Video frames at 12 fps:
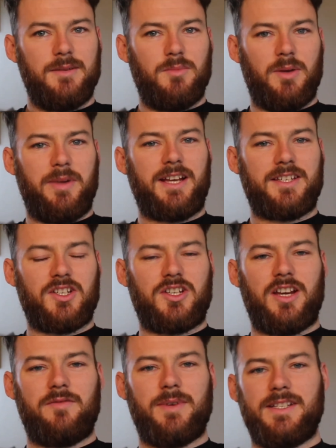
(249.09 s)
My biggest
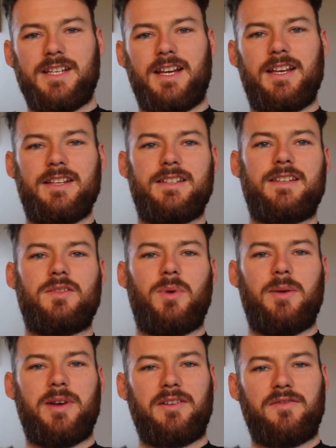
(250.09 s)
achievement is
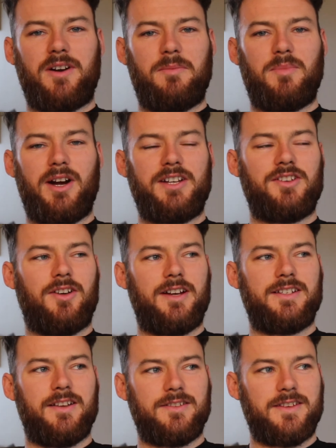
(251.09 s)
swimming from Bray to
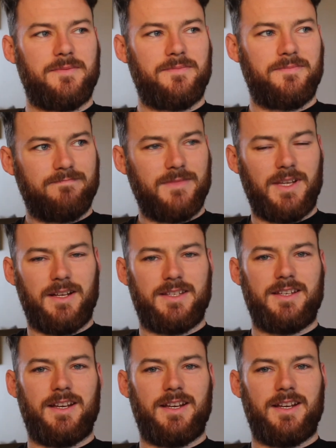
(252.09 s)
Gracelands. It was